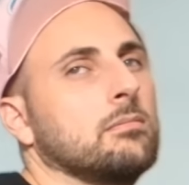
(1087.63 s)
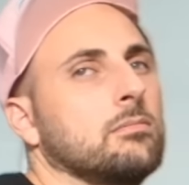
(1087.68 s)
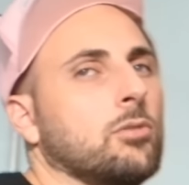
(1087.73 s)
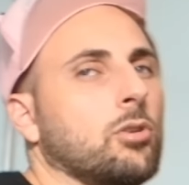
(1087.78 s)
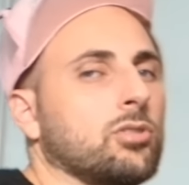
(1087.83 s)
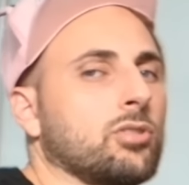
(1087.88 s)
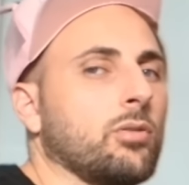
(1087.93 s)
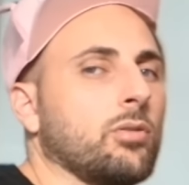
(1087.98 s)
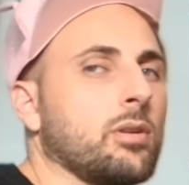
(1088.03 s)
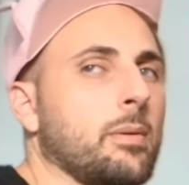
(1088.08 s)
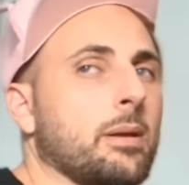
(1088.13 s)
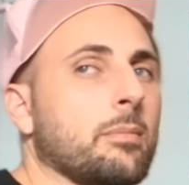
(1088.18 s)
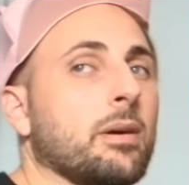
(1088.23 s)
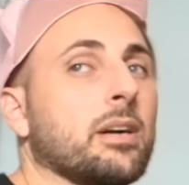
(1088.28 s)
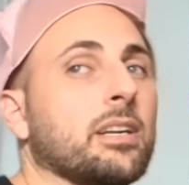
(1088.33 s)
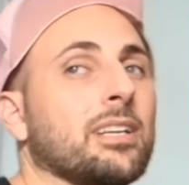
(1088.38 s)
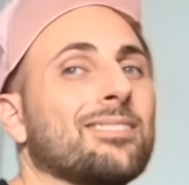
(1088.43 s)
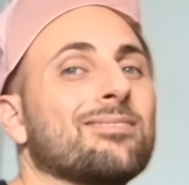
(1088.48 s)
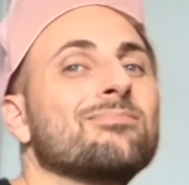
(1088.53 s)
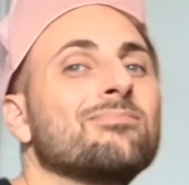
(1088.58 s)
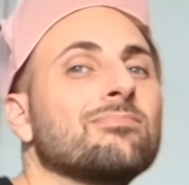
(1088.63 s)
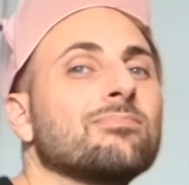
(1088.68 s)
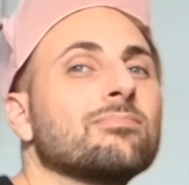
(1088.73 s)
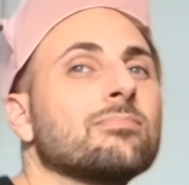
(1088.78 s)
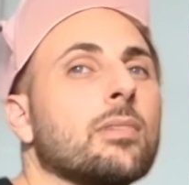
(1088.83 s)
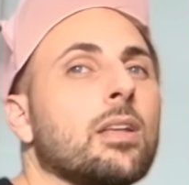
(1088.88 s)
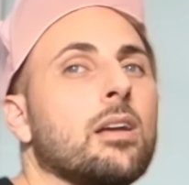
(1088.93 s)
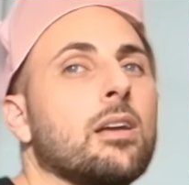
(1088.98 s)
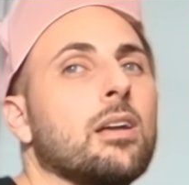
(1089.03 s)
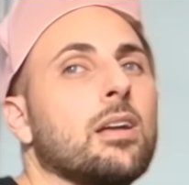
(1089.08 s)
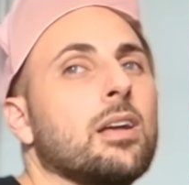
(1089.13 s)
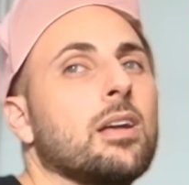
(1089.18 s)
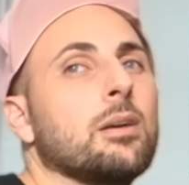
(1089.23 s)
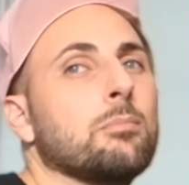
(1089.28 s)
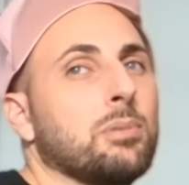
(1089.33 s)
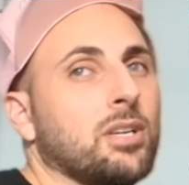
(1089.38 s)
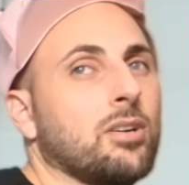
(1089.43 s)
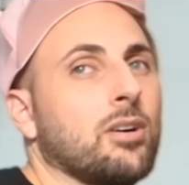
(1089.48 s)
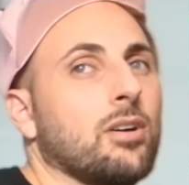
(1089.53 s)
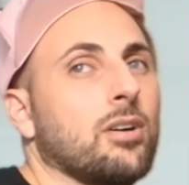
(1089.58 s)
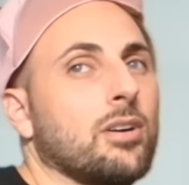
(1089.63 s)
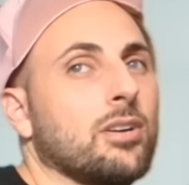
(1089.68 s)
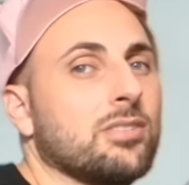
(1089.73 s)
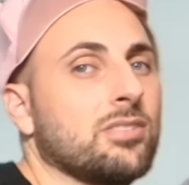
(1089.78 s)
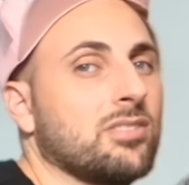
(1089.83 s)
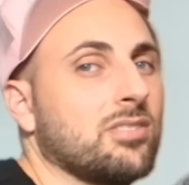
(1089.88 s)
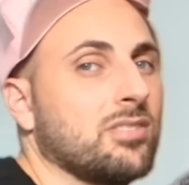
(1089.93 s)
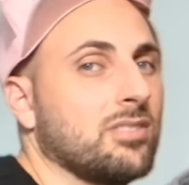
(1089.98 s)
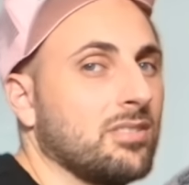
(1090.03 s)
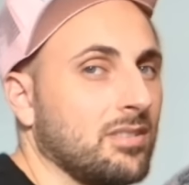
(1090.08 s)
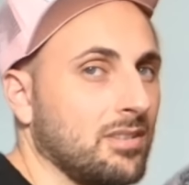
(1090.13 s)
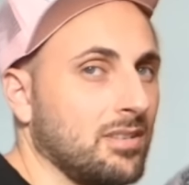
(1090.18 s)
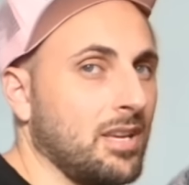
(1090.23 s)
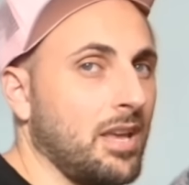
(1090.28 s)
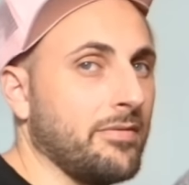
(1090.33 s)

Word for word: or do you want to make money? Because